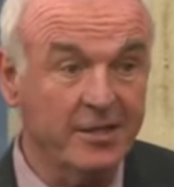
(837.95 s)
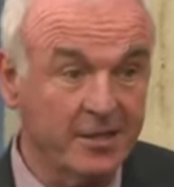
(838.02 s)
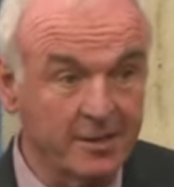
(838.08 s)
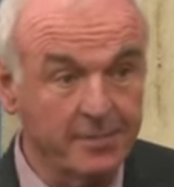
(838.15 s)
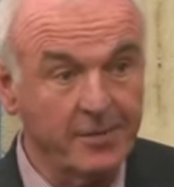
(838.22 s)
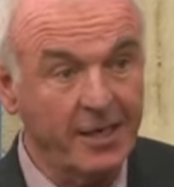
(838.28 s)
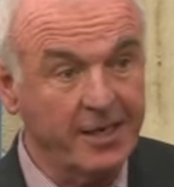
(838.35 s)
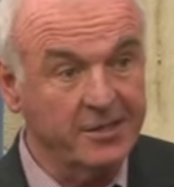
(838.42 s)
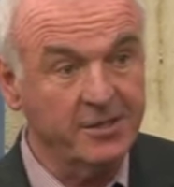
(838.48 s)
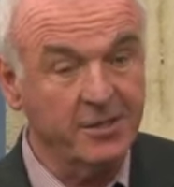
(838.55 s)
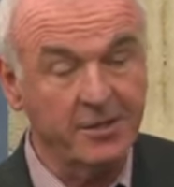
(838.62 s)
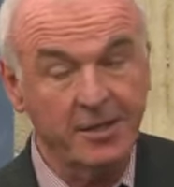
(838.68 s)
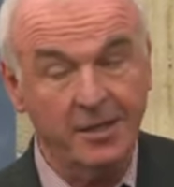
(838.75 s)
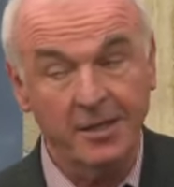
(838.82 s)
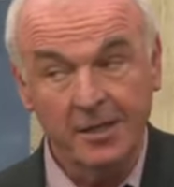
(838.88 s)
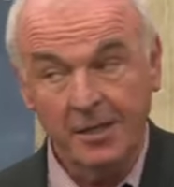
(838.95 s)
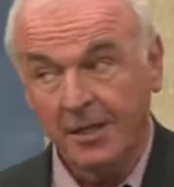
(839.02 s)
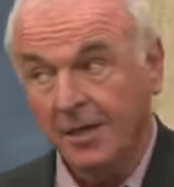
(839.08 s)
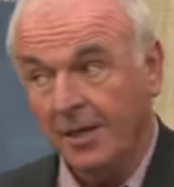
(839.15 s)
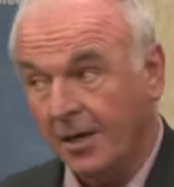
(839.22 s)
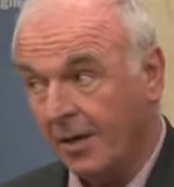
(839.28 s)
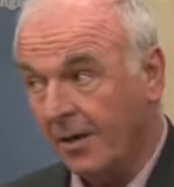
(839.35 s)
that it pays on
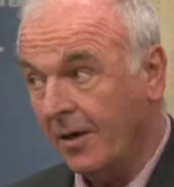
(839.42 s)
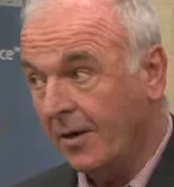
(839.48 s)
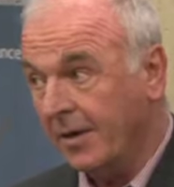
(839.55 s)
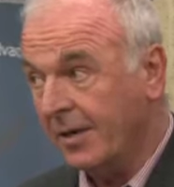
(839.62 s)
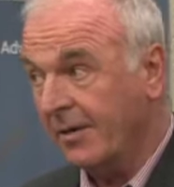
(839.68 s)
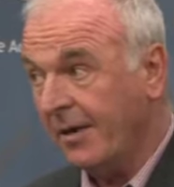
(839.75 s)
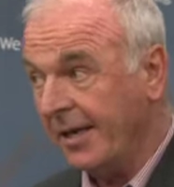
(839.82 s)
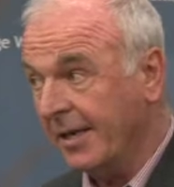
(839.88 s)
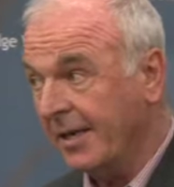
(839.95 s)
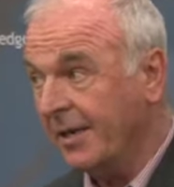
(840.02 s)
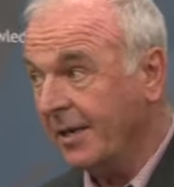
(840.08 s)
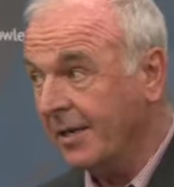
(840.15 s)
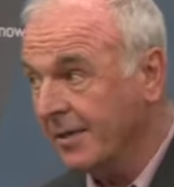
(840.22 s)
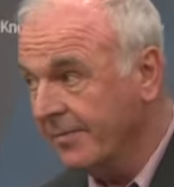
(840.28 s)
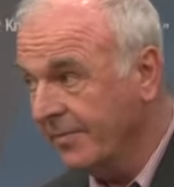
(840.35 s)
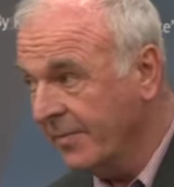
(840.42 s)
a credit card.